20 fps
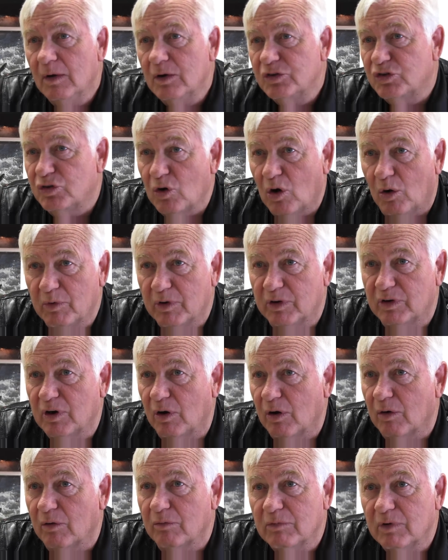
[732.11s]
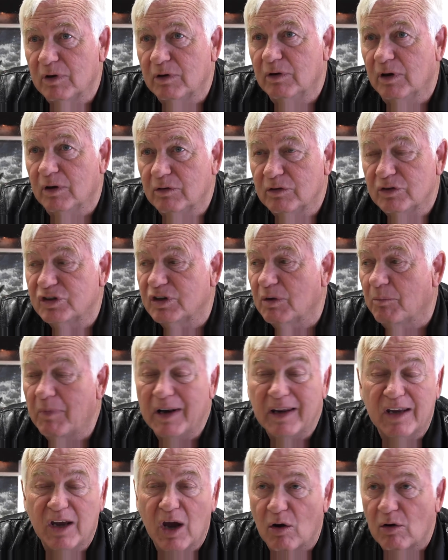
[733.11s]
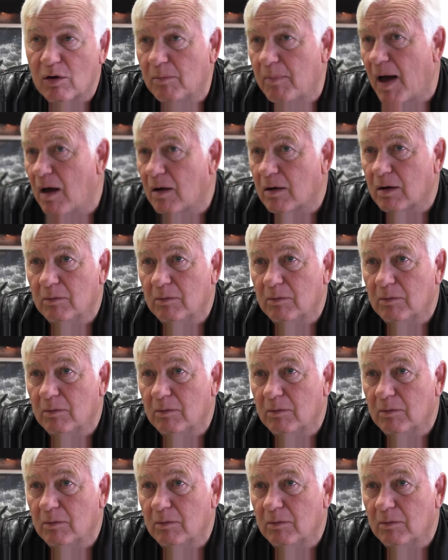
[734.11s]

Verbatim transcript: show them that, that somebody cared about